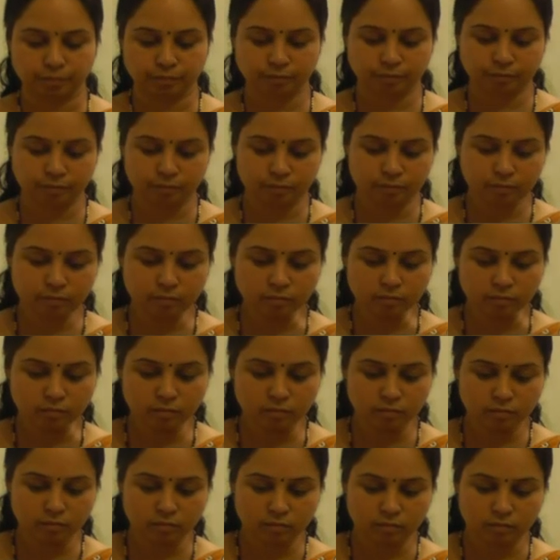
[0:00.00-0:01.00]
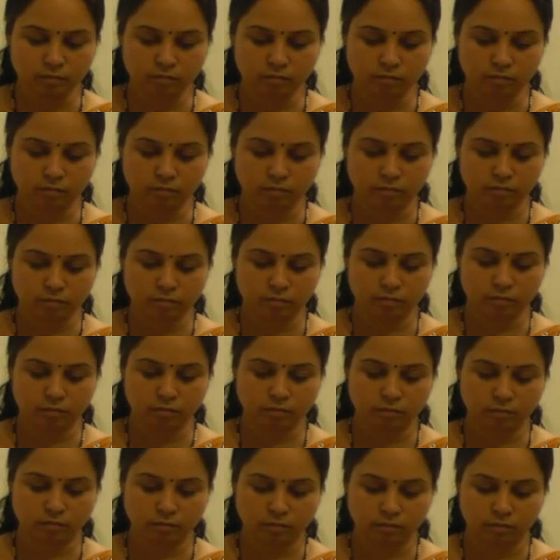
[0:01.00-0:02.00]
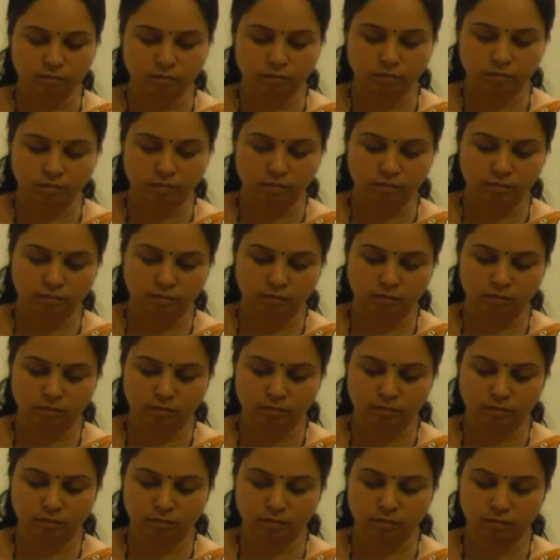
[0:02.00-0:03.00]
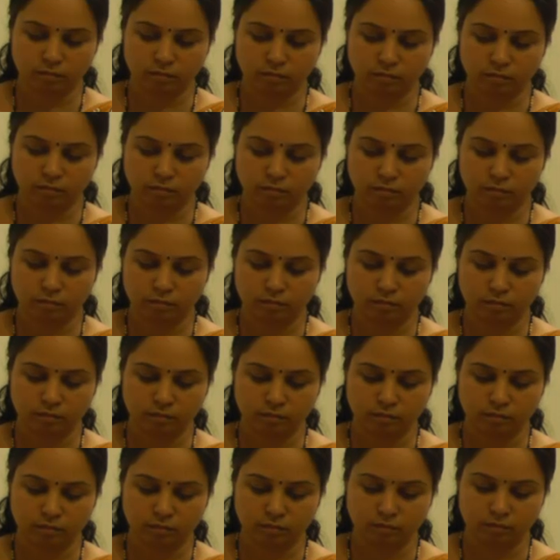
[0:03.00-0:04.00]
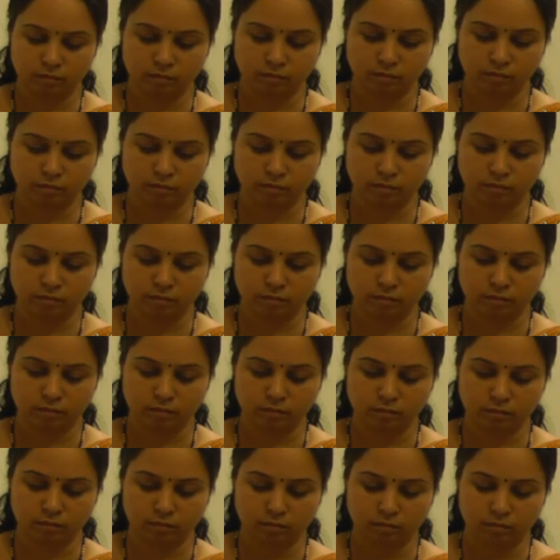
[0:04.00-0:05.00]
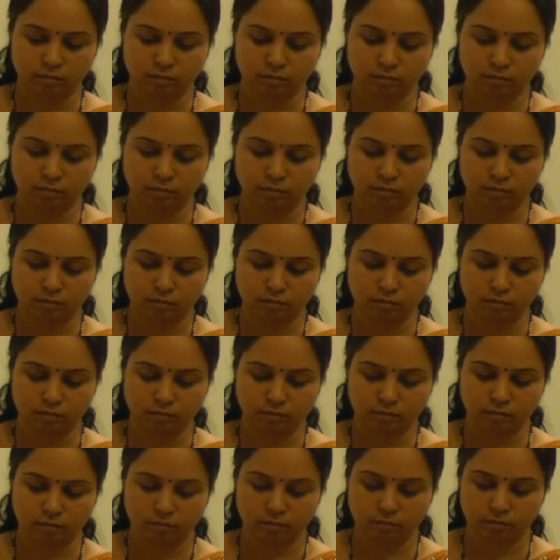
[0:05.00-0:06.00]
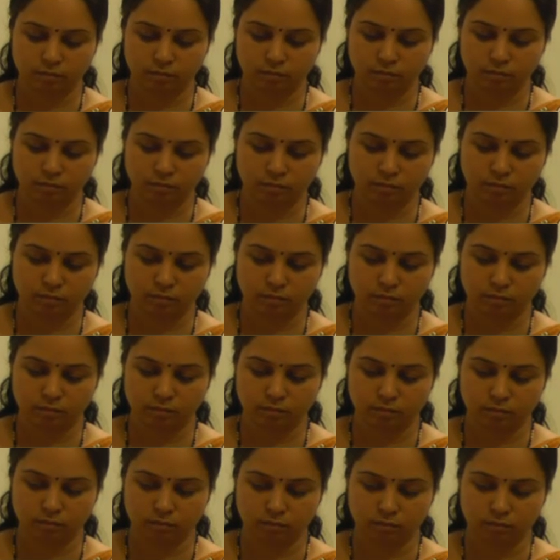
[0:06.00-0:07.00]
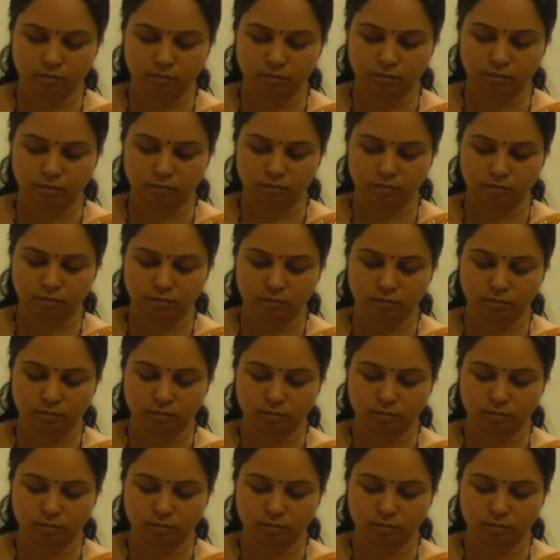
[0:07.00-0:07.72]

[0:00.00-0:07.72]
Nobody speaks.